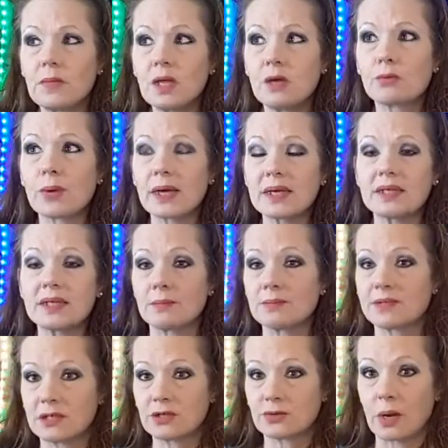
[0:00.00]
Rick
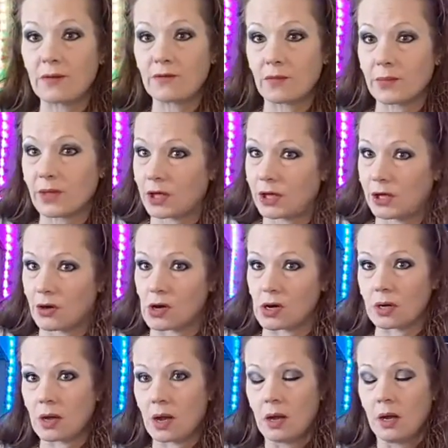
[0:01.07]
Simpson's Run from the
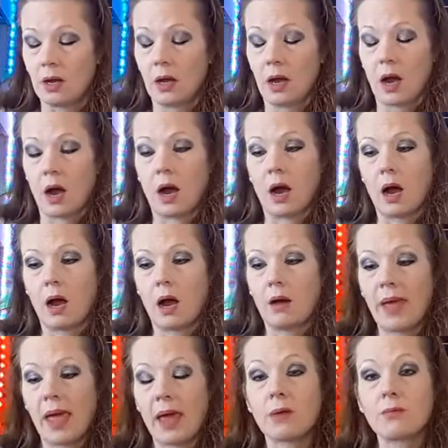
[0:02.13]
Cure.
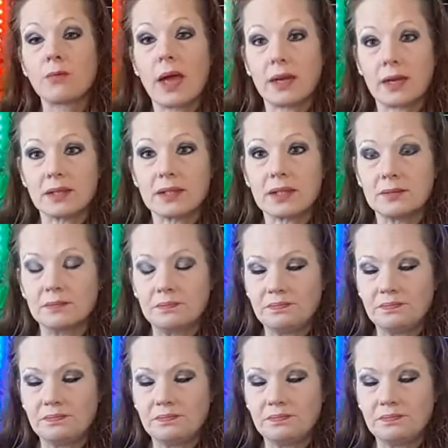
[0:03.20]
And I read it.